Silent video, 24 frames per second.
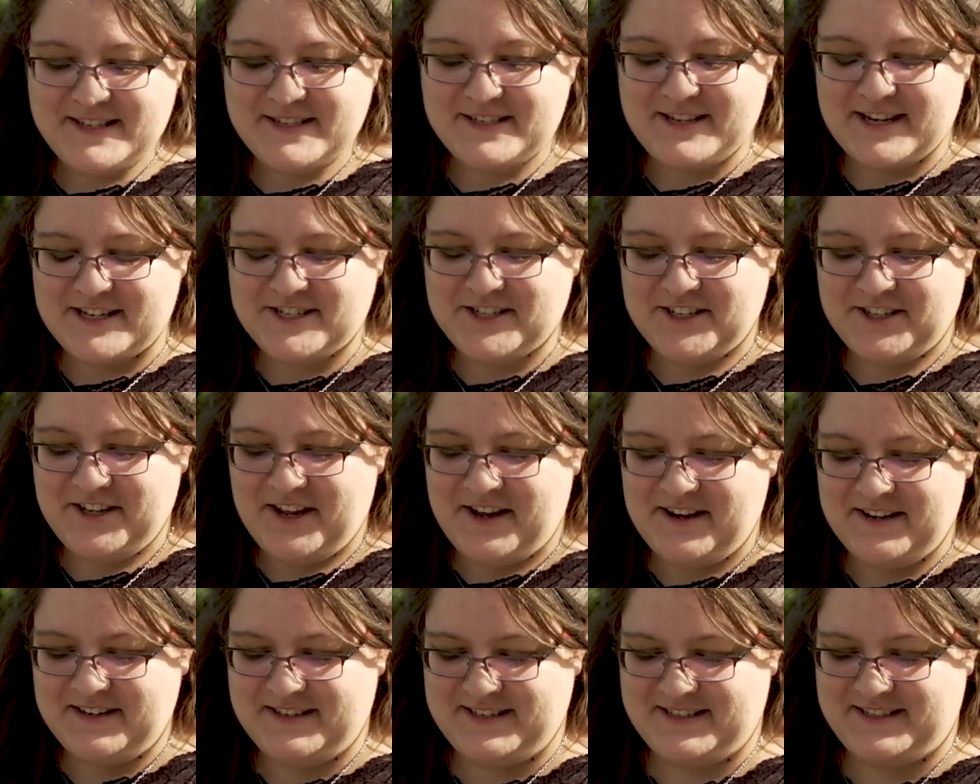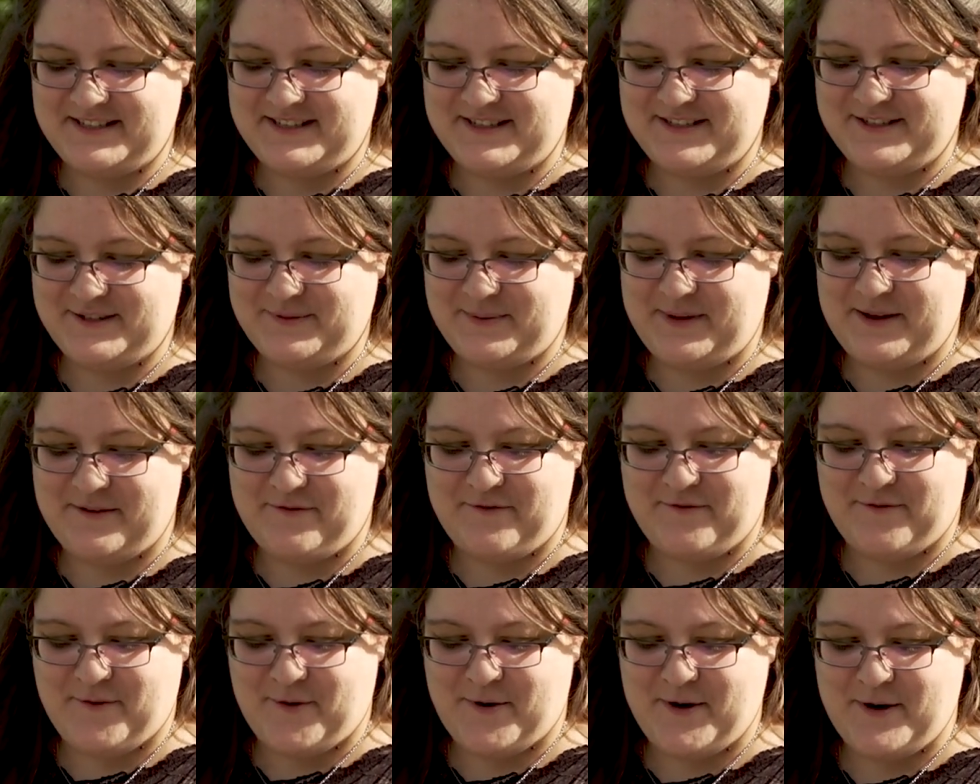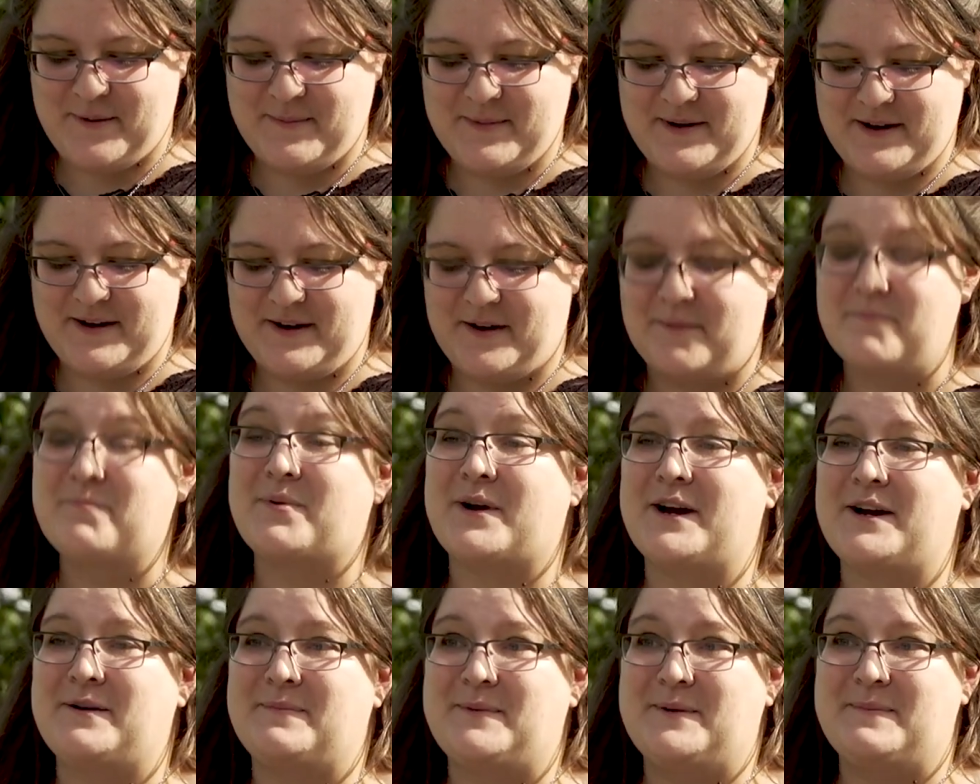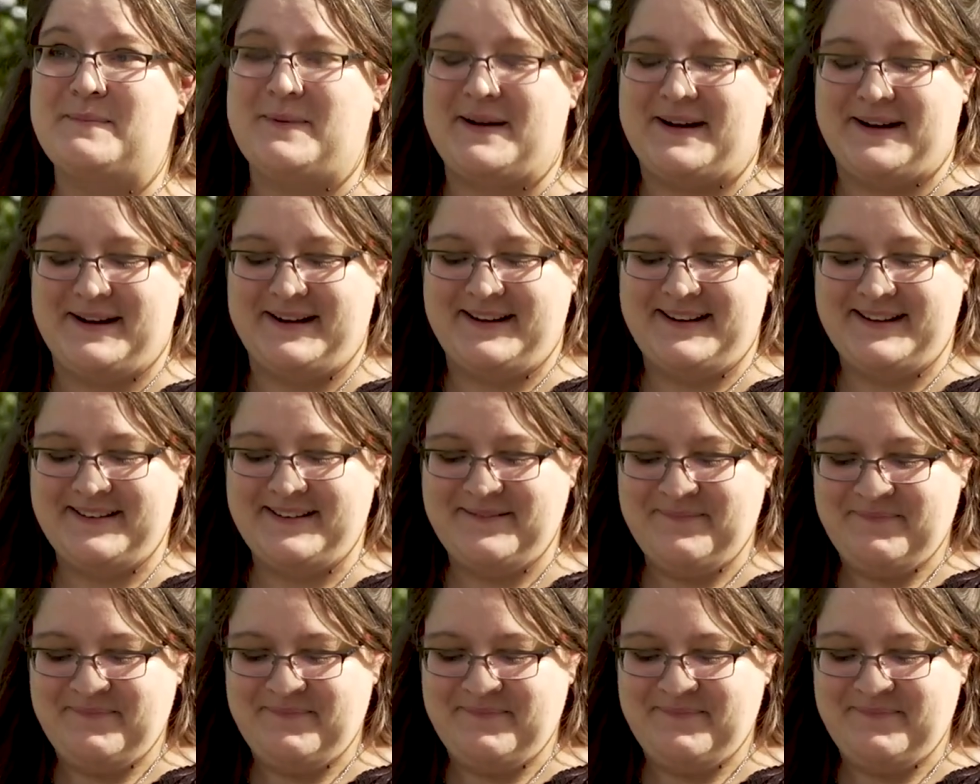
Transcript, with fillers: such a long distance, we have formed an unbreakable bond.